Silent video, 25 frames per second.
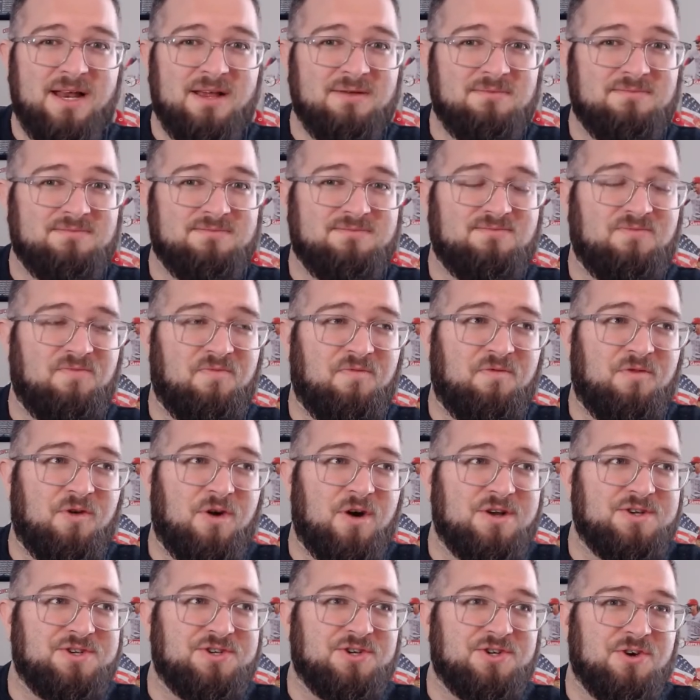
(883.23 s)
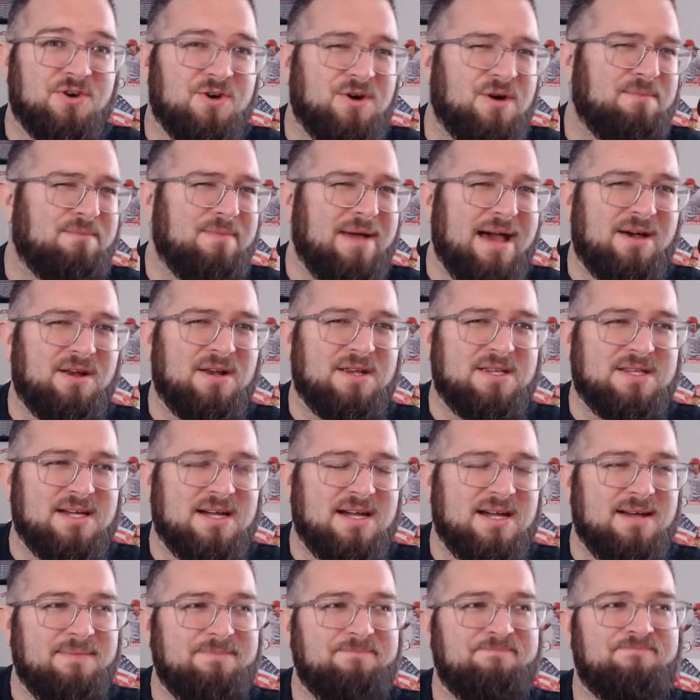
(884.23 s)
it for a certain amount of
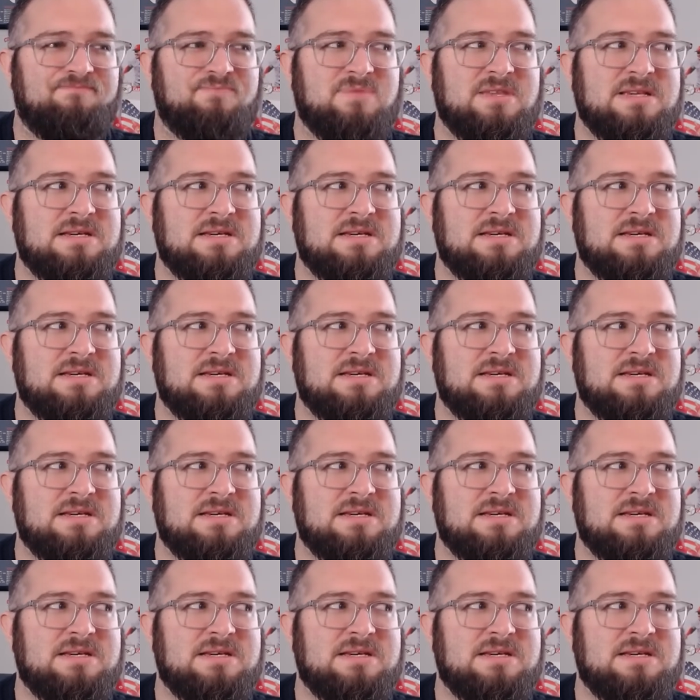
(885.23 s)
time,